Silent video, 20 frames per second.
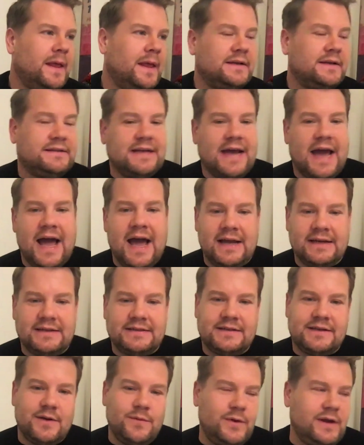Dad,
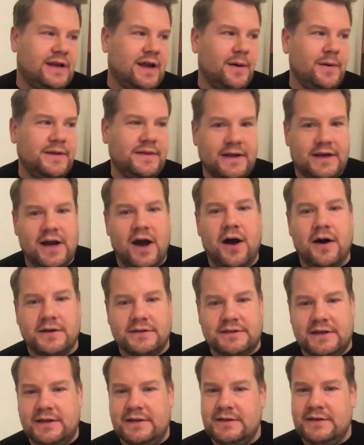can we go in the
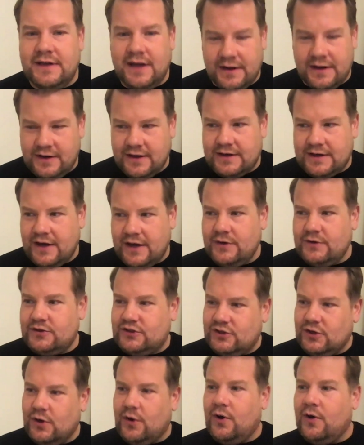garden? And I'd go,
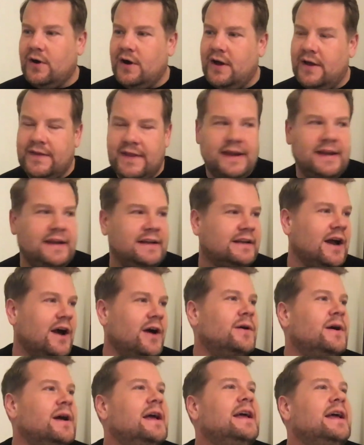sure. And then he'd
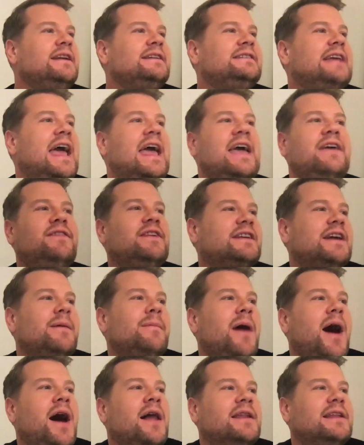go, David,
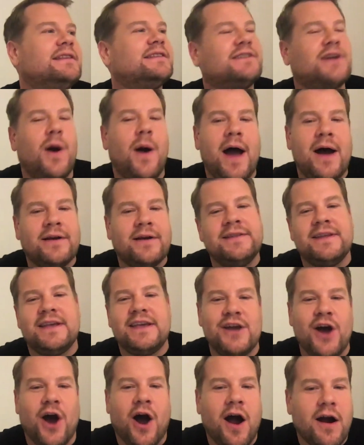come on, let's go out in the
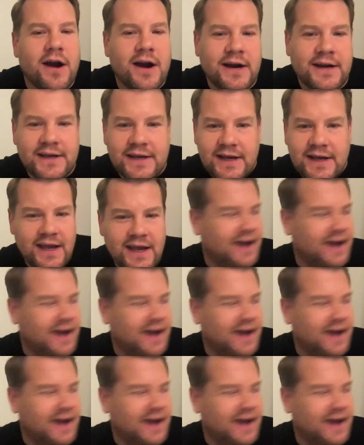yard.